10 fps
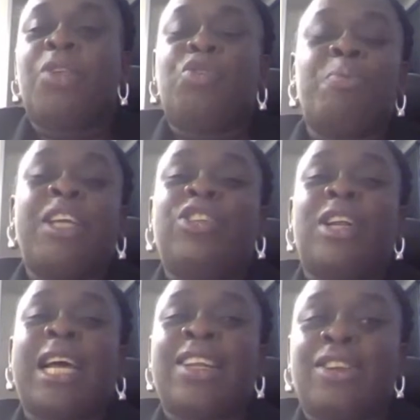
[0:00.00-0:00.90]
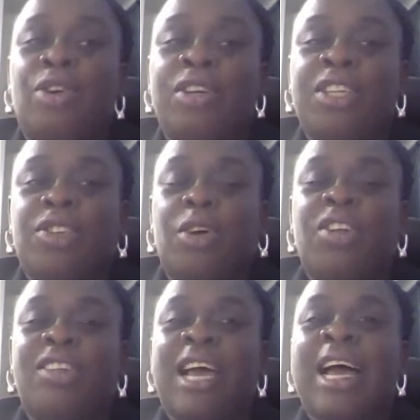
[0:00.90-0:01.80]
to make sure that the
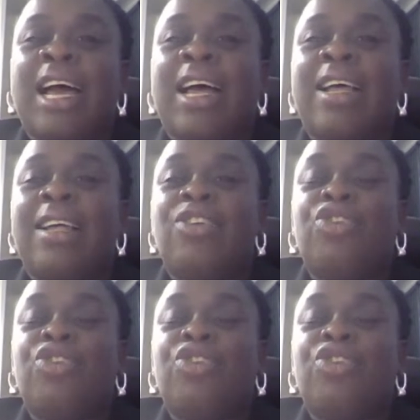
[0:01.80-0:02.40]
auditors are